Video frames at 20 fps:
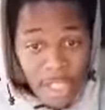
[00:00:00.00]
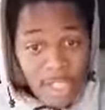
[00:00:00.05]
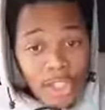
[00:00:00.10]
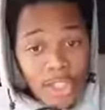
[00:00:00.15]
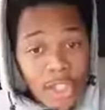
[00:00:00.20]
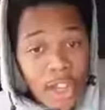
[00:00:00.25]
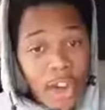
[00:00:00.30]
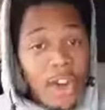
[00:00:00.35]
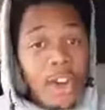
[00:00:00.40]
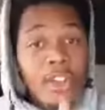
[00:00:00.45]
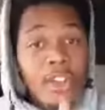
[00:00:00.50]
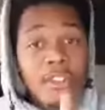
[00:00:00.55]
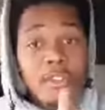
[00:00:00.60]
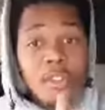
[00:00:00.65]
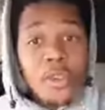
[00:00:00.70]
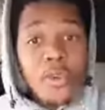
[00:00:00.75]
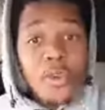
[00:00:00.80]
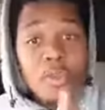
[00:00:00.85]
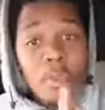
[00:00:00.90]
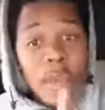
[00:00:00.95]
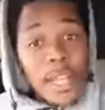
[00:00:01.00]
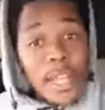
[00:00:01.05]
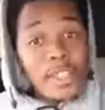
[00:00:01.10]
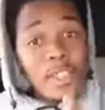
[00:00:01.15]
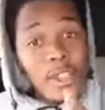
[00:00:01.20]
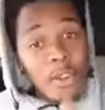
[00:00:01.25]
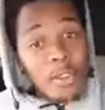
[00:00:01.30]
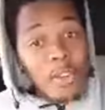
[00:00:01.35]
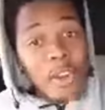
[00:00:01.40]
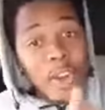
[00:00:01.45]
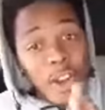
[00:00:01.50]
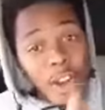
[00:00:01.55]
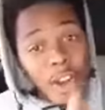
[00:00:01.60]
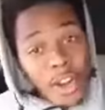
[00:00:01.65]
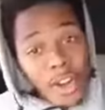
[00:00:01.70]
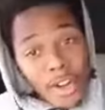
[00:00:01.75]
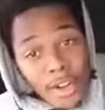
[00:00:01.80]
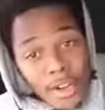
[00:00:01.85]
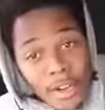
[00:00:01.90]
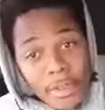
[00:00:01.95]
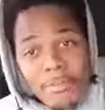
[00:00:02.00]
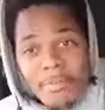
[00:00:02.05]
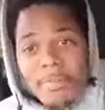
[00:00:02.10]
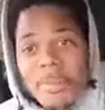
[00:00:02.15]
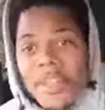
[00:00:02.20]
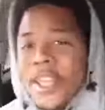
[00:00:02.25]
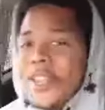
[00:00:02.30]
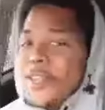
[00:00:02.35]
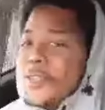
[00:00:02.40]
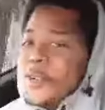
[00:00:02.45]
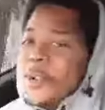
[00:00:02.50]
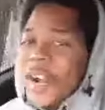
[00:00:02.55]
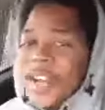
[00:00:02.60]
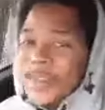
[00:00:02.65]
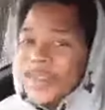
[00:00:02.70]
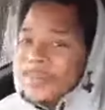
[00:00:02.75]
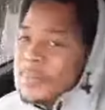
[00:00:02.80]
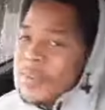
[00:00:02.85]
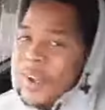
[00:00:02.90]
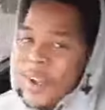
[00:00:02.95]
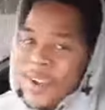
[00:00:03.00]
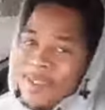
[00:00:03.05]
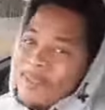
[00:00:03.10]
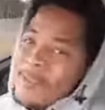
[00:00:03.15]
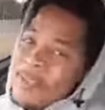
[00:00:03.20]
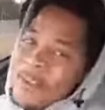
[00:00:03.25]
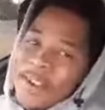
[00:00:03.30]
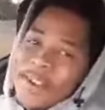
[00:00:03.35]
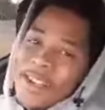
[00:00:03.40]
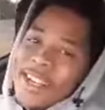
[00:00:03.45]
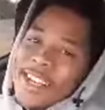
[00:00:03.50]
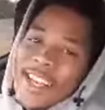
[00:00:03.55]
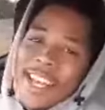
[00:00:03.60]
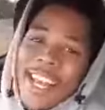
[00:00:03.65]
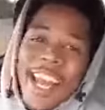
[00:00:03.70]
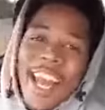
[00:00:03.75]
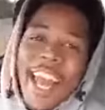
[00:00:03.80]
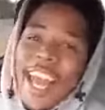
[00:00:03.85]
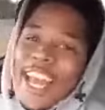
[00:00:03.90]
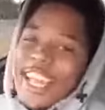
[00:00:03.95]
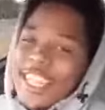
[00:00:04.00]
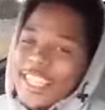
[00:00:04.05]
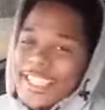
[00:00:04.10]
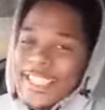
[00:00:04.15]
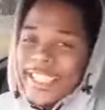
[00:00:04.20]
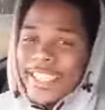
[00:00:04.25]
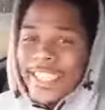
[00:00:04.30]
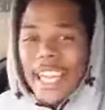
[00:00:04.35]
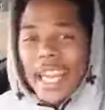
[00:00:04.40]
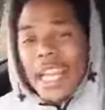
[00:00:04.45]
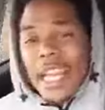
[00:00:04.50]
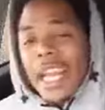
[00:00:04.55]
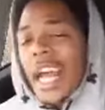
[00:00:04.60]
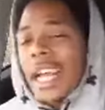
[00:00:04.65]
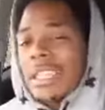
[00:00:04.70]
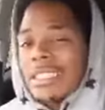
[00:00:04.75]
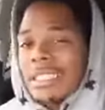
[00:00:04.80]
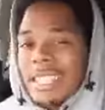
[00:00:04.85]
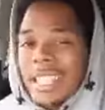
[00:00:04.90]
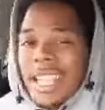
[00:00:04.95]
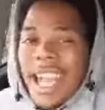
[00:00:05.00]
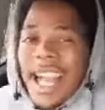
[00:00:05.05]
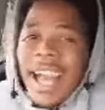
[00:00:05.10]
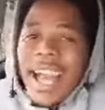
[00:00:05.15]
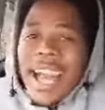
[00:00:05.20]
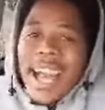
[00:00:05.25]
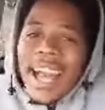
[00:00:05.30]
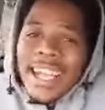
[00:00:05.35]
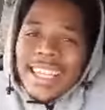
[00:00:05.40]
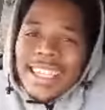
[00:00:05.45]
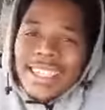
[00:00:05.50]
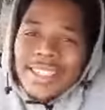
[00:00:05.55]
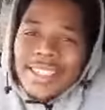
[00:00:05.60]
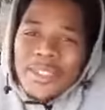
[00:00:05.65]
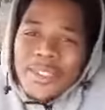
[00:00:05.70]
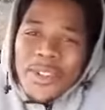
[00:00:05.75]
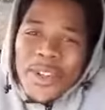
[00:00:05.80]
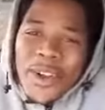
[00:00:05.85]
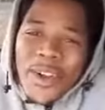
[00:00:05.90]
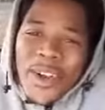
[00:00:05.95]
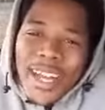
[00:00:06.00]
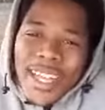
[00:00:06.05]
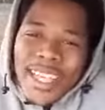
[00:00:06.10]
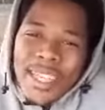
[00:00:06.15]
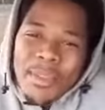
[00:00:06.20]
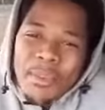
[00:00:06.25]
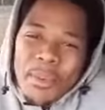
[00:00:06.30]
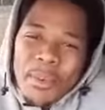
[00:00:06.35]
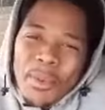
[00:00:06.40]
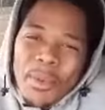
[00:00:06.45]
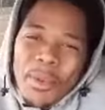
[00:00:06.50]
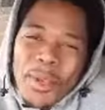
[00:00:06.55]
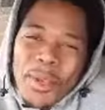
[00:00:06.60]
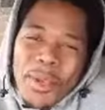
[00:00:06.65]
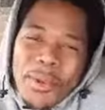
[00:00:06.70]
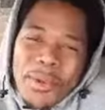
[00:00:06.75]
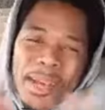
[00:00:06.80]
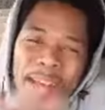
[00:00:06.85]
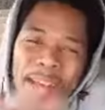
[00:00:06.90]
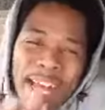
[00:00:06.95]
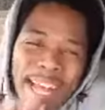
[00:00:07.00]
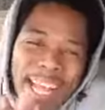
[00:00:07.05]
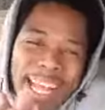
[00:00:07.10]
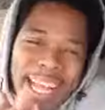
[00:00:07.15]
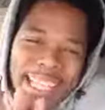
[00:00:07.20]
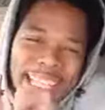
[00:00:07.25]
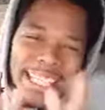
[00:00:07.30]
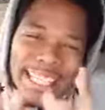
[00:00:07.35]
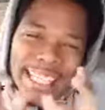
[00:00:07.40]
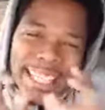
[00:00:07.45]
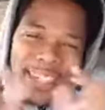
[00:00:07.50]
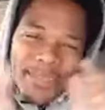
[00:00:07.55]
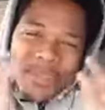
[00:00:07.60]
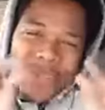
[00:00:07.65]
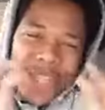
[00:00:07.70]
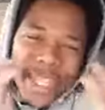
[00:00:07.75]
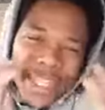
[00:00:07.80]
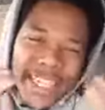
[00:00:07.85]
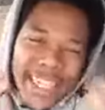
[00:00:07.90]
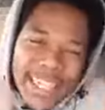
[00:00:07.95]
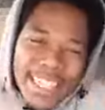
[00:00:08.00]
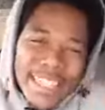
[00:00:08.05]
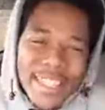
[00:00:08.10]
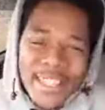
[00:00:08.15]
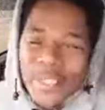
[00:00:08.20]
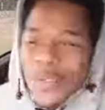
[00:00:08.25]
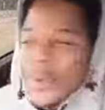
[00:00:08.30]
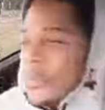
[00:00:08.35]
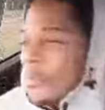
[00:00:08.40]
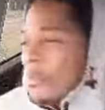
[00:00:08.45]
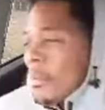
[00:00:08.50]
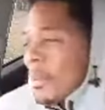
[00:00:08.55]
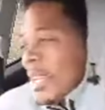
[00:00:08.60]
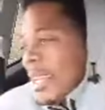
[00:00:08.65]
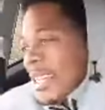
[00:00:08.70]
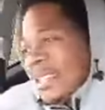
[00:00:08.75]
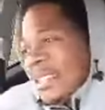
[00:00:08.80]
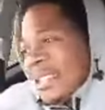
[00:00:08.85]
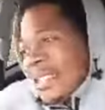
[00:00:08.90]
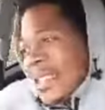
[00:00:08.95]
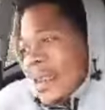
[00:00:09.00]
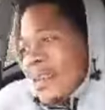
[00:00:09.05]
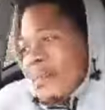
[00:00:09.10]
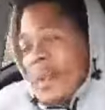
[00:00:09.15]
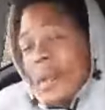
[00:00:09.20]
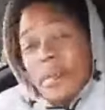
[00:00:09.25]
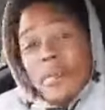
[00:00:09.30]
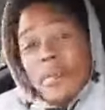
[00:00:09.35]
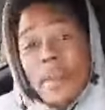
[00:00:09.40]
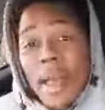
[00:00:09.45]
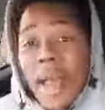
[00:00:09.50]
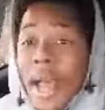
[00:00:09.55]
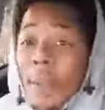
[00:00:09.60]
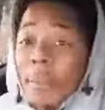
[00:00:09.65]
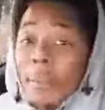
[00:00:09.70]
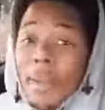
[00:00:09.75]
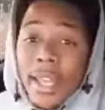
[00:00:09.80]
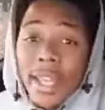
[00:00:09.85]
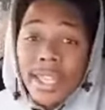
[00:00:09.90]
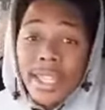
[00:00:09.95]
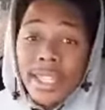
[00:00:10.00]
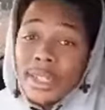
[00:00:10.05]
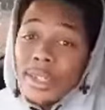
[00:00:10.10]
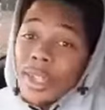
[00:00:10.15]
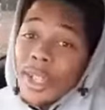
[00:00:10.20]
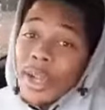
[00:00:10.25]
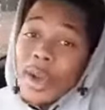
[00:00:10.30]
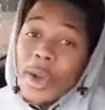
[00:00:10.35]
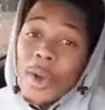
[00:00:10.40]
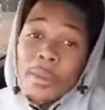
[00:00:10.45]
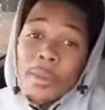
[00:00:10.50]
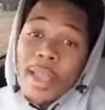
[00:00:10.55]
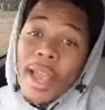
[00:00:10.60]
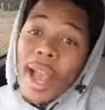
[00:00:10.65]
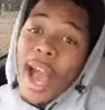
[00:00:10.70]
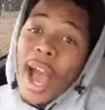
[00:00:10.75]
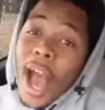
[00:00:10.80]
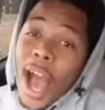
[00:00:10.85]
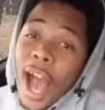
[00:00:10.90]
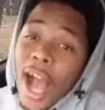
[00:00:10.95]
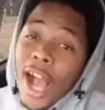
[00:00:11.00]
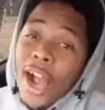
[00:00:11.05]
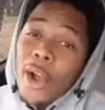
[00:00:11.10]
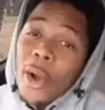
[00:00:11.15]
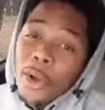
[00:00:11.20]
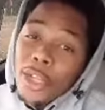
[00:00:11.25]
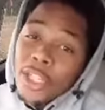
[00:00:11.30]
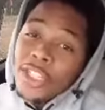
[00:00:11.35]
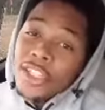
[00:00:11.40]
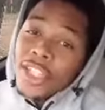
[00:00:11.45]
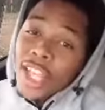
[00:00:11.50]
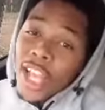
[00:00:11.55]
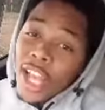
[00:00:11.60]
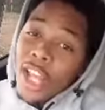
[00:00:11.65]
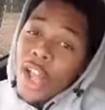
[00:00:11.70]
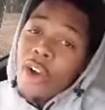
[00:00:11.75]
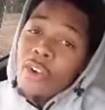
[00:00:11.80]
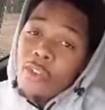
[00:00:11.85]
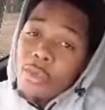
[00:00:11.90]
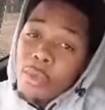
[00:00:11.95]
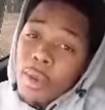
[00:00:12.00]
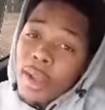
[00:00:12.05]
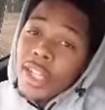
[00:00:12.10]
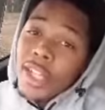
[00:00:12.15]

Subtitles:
Dog, if you mess over her, me and you got a problem, bruh. Hey, look, and I said, I you know, I keep it real. I kind of jumped the gun a little bit. I said, baby, man, look, little homie, I go to jail over my